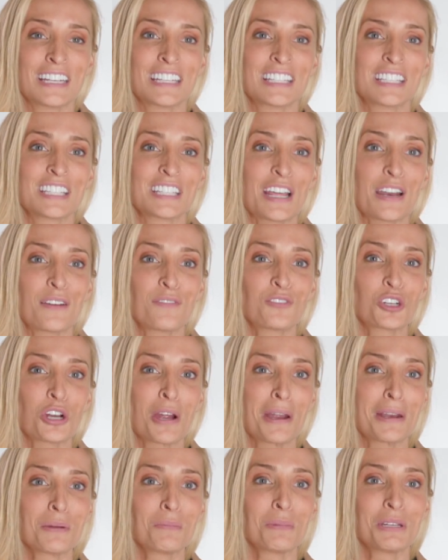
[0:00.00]
And instead of
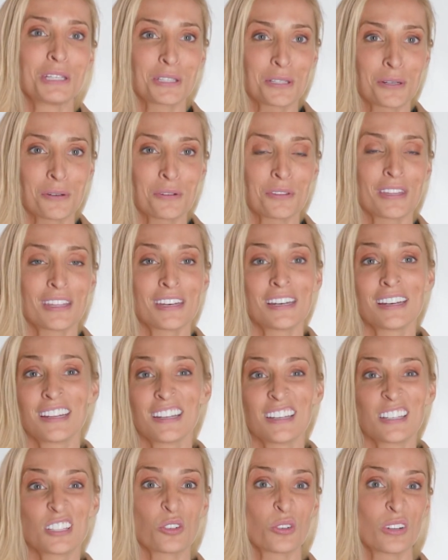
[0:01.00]
trying to be certain that it
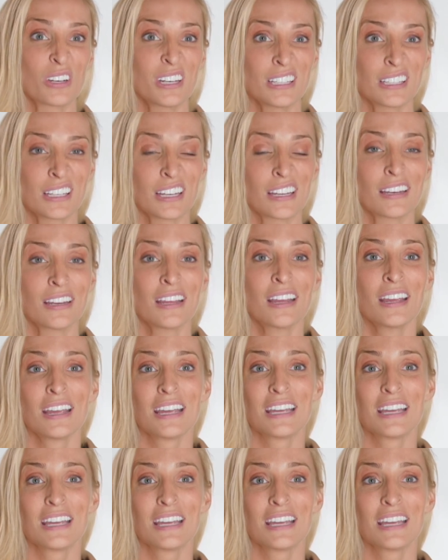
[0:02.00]
is or it isn't,